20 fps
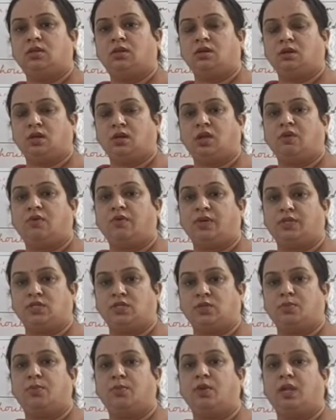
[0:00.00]

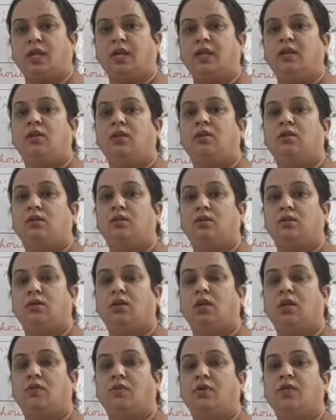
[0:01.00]
request. Polite
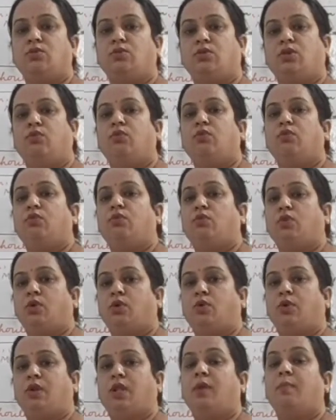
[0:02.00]
request if you want
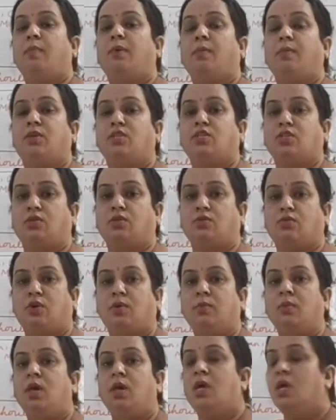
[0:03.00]
to take permission
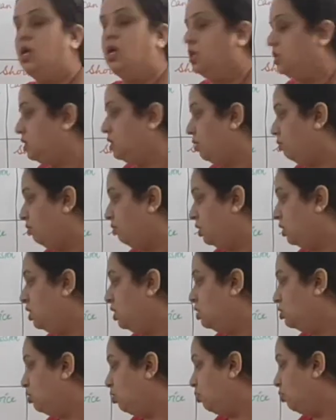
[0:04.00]
from someone.
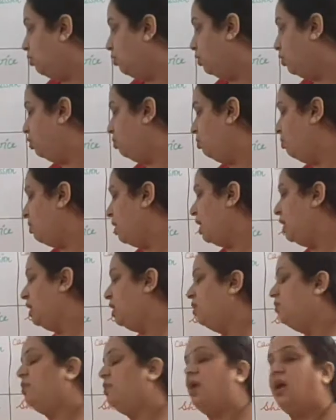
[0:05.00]
So would you
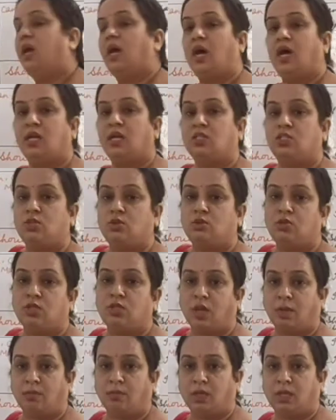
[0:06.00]
mind if I asked you
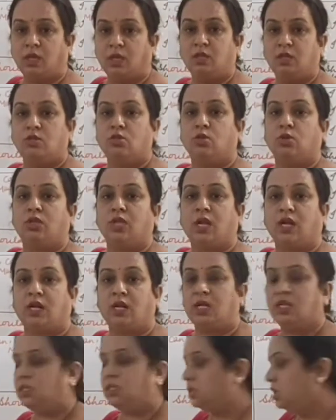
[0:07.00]
something? So that
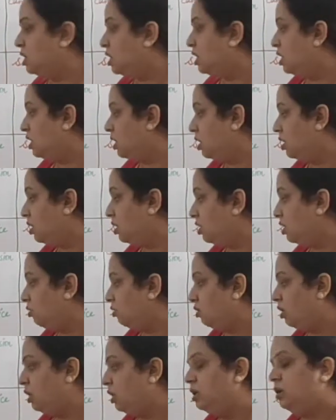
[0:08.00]
is
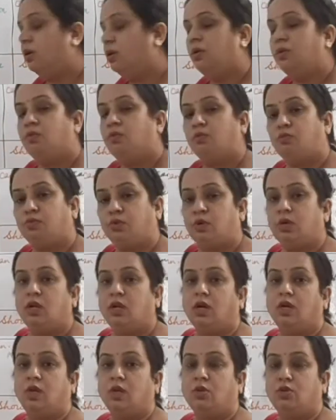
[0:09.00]
what, would,
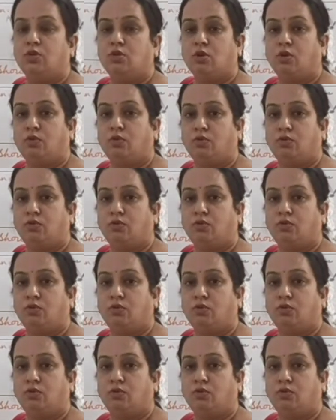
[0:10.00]
use of